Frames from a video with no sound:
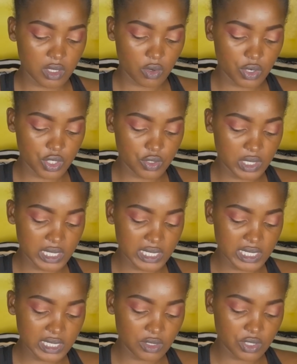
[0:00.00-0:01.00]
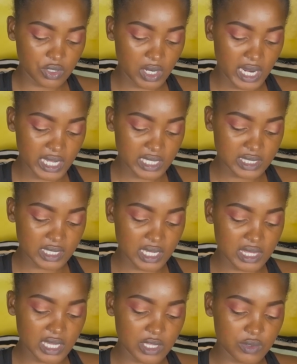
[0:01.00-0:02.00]
on your lid, on your eyes,
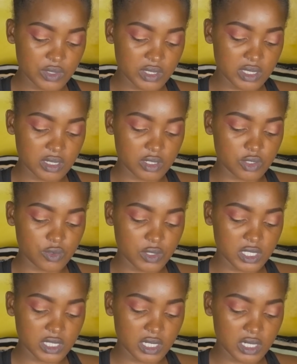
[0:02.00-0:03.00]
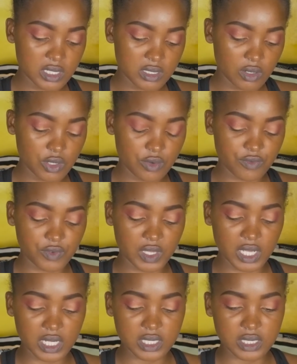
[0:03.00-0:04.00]
either using tweezers or your
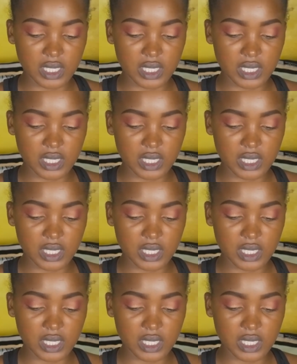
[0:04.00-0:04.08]
fingers.